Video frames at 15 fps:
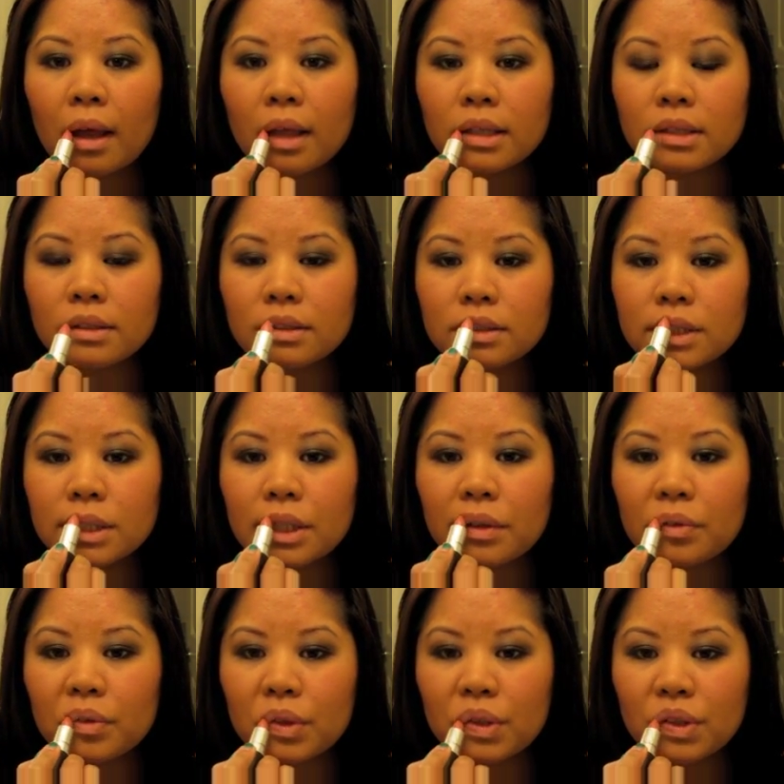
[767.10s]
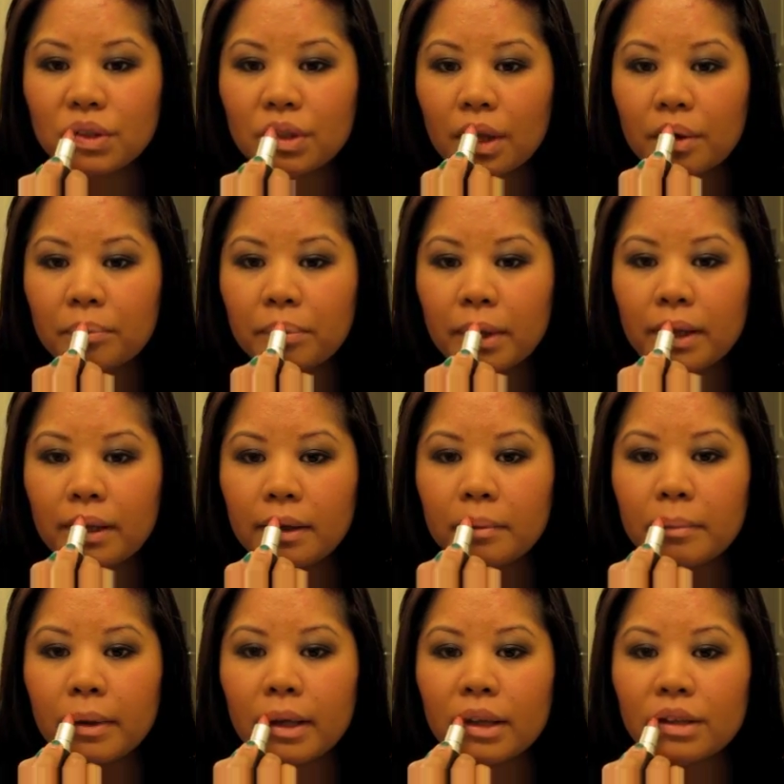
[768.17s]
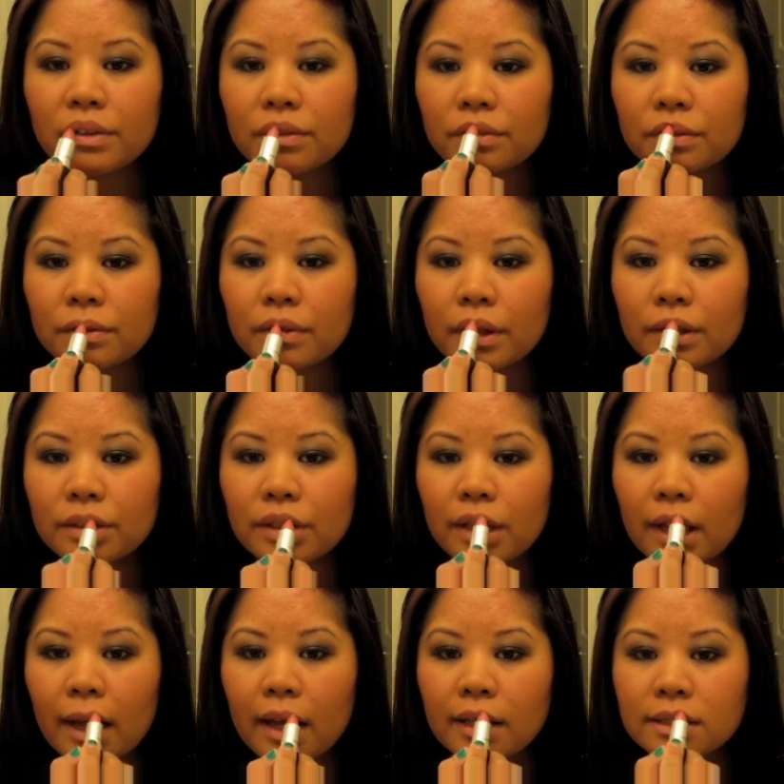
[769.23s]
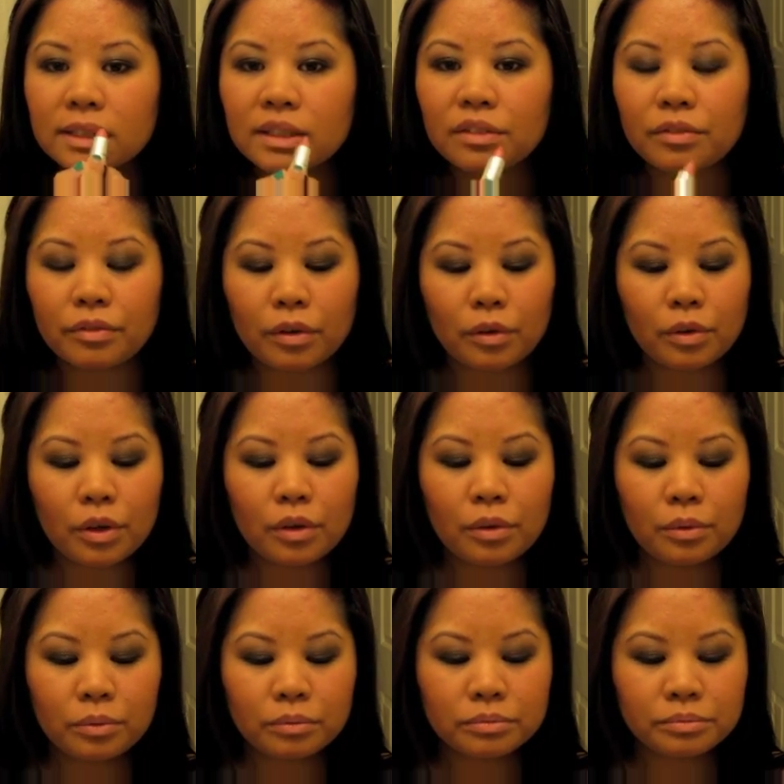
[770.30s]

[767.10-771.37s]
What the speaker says: So this will give us that pinky base that she has in the photo.